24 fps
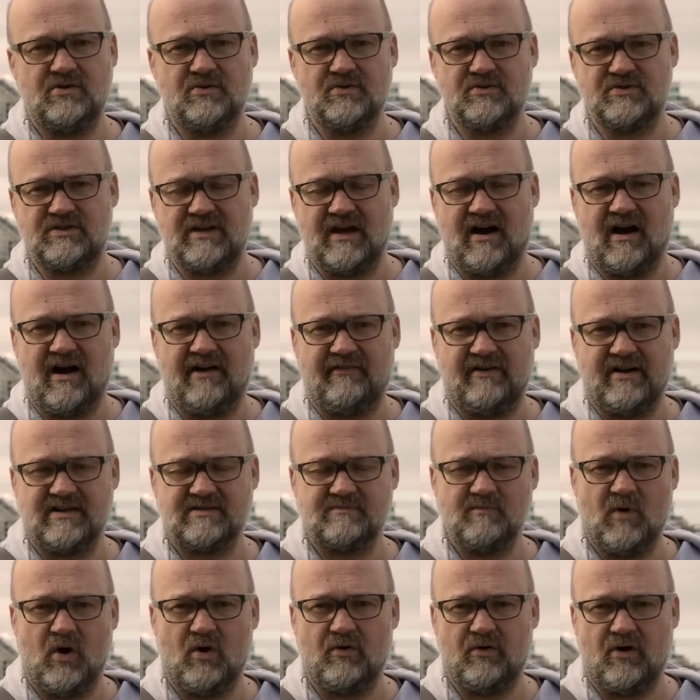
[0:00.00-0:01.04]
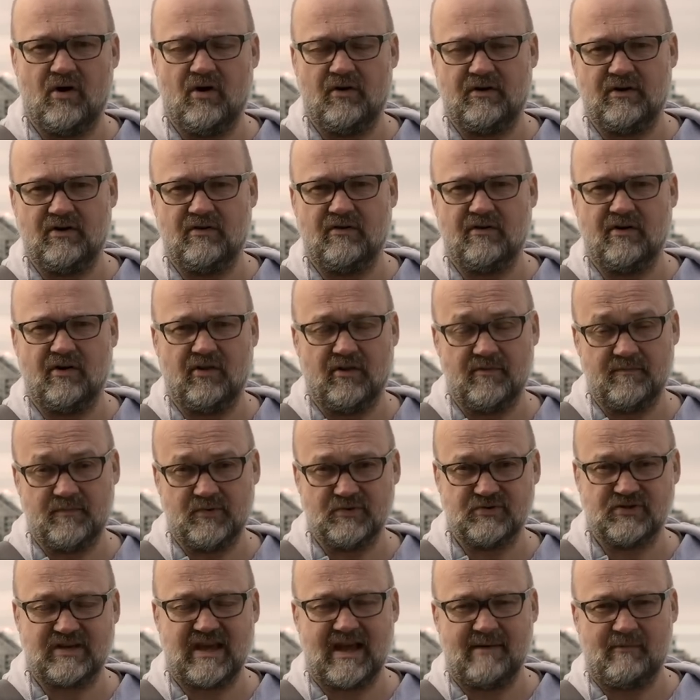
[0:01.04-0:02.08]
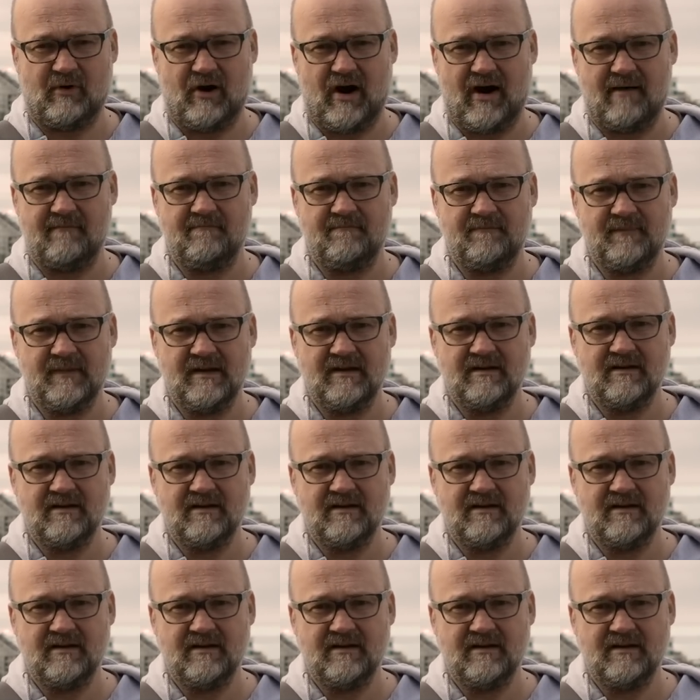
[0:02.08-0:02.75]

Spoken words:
you use the high-res mode on your Olympus camera.